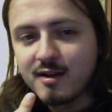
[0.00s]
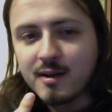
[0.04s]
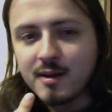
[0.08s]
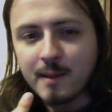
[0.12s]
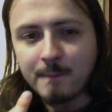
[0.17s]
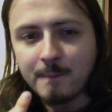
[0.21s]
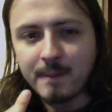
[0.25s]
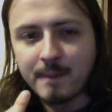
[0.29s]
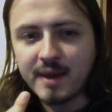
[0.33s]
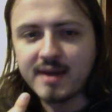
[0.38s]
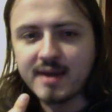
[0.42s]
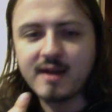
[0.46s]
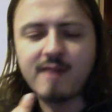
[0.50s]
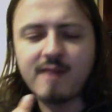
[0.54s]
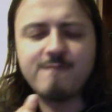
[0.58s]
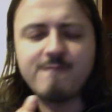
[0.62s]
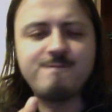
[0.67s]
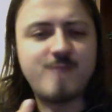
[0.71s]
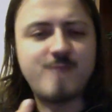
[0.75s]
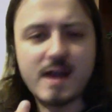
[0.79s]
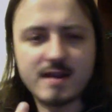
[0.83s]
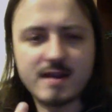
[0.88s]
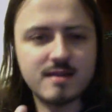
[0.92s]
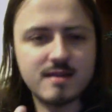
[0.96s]
and Paydar
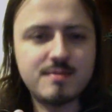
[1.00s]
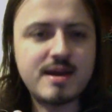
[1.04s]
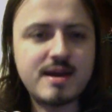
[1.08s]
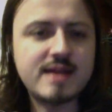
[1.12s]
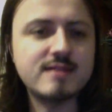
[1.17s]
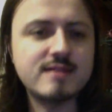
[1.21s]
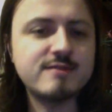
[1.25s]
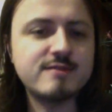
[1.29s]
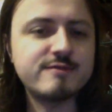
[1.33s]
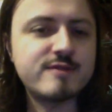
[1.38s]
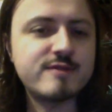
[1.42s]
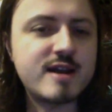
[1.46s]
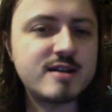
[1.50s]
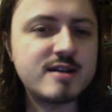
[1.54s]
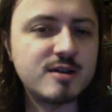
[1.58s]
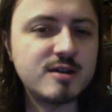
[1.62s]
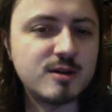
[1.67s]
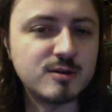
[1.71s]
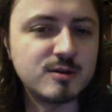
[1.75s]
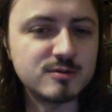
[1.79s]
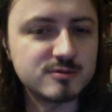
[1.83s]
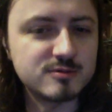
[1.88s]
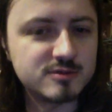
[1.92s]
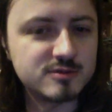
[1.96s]
fell at the Battle of
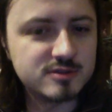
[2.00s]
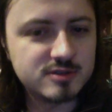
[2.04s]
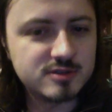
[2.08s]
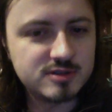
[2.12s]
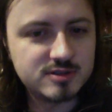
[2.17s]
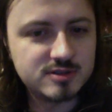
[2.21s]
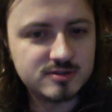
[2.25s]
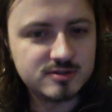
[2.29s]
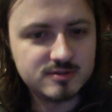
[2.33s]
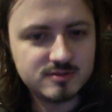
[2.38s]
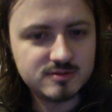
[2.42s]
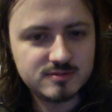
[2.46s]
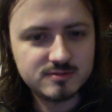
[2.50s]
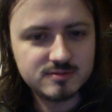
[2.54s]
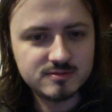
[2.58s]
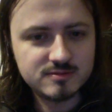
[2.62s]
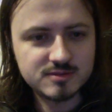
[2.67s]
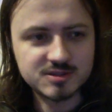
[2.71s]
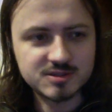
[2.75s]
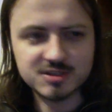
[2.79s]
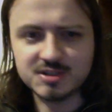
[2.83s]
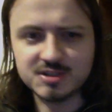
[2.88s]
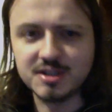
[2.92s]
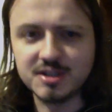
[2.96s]
Redhold, the
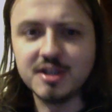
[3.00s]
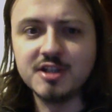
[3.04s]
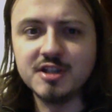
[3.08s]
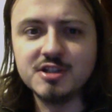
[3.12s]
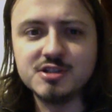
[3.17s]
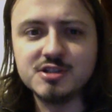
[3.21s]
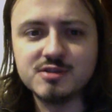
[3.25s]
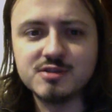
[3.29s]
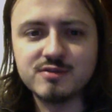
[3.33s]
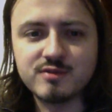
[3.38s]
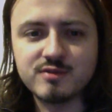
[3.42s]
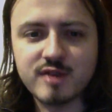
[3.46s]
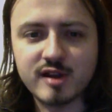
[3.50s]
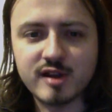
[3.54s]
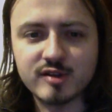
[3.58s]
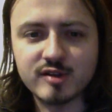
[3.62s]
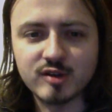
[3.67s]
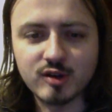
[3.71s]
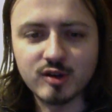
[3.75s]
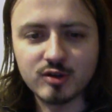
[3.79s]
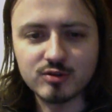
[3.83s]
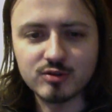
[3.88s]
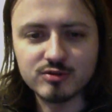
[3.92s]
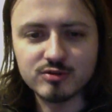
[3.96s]
Siege of
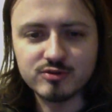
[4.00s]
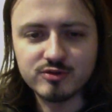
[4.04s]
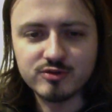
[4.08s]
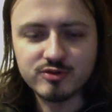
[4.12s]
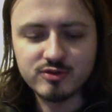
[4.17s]
Redhold,